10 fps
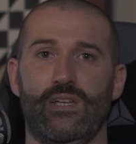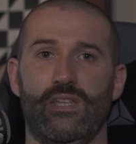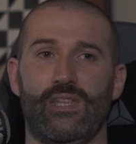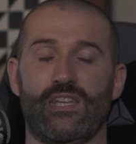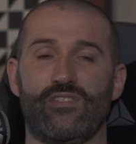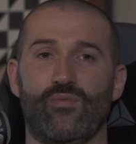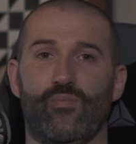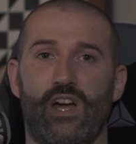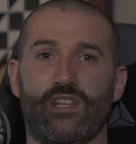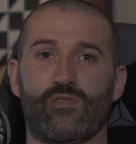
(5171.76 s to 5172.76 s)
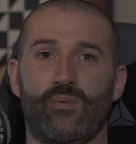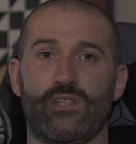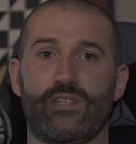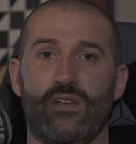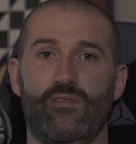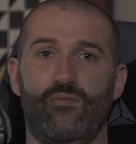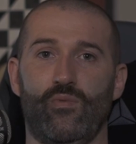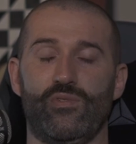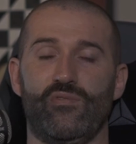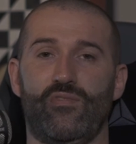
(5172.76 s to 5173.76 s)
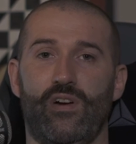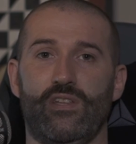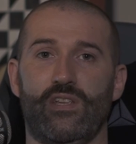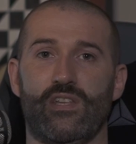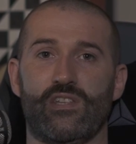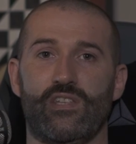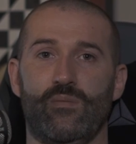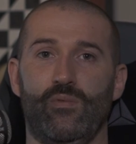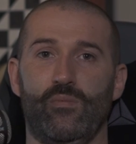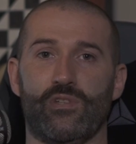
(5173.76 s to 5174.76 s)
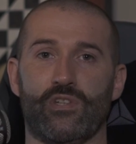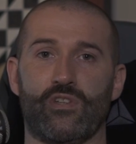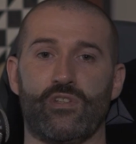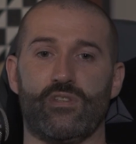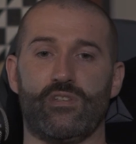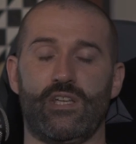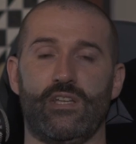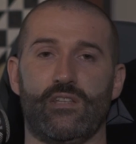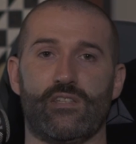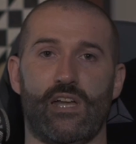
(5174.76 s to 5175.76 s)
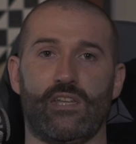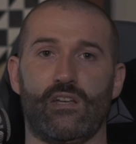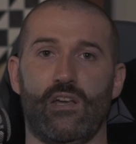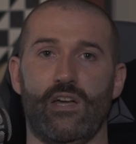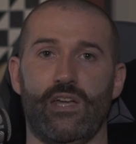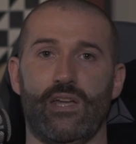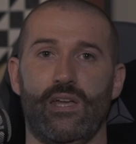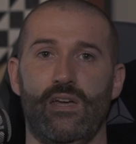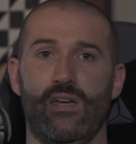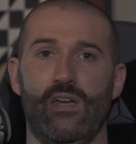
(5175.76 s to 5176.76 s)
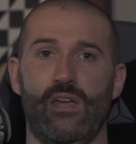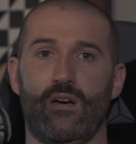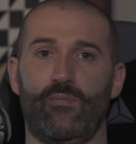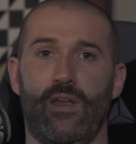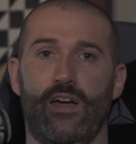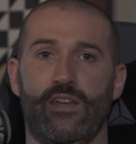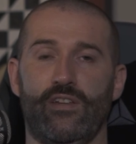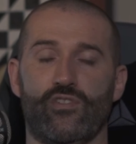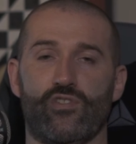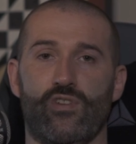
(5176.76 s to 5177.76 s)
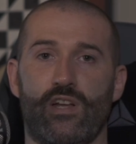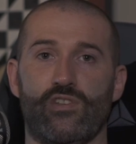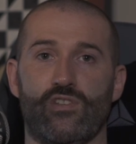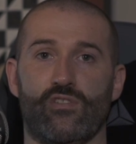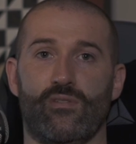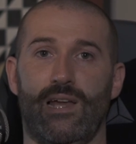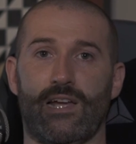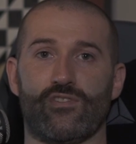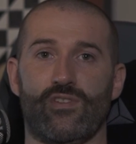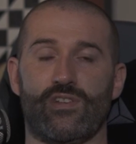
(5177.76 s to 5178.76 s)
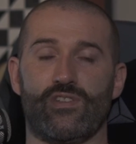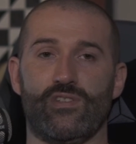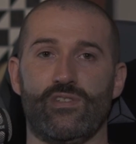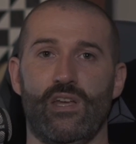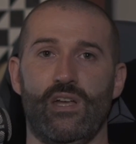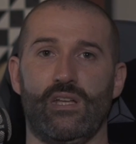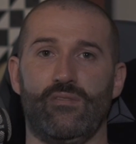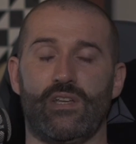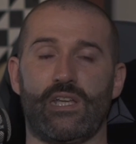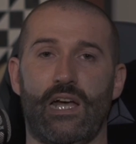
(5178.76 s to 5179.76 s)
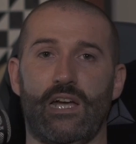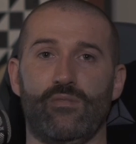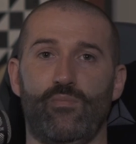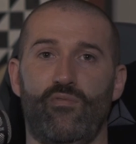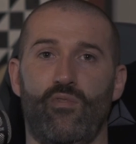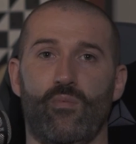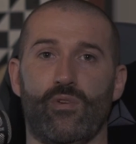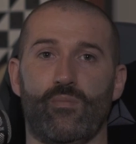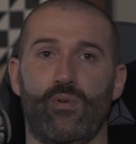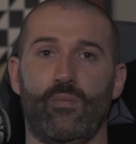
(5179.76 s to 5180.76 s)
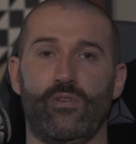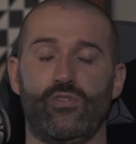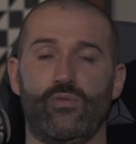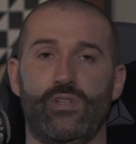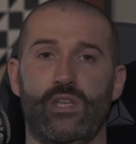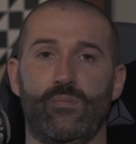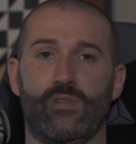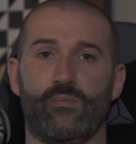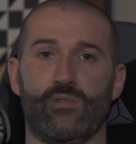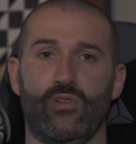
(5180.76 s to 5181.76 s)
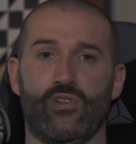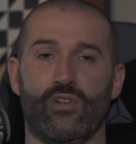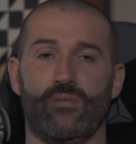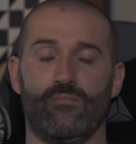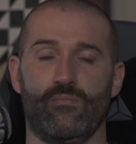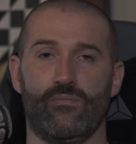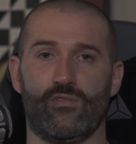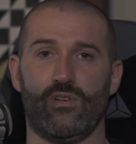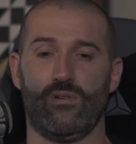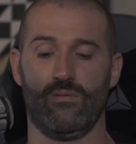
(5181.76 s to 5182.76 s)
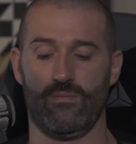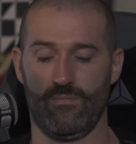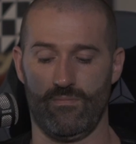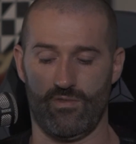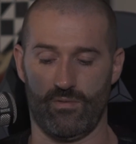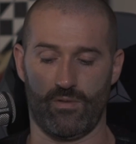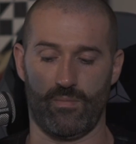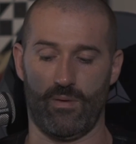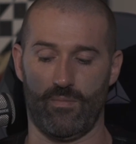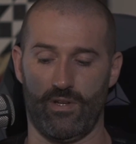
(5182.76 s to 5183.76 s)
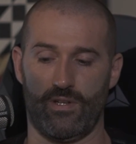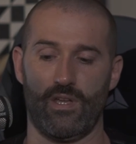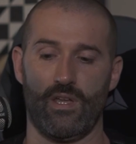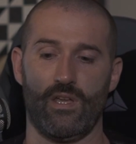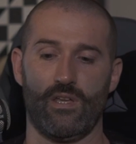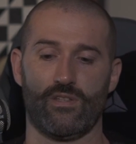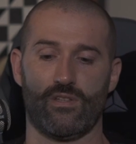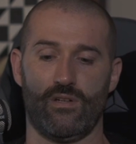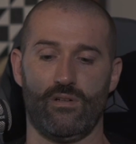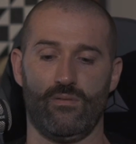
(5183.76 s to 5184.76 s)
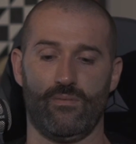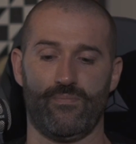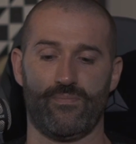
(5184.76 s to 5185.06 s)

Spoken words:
things to practice by itself. Once you find it in a simple position, seated, standing, lying, apply it in your stretches, in your relaxed stretches. And if you can't perform it, you're probably too deep in the position. So something to bear in mind. So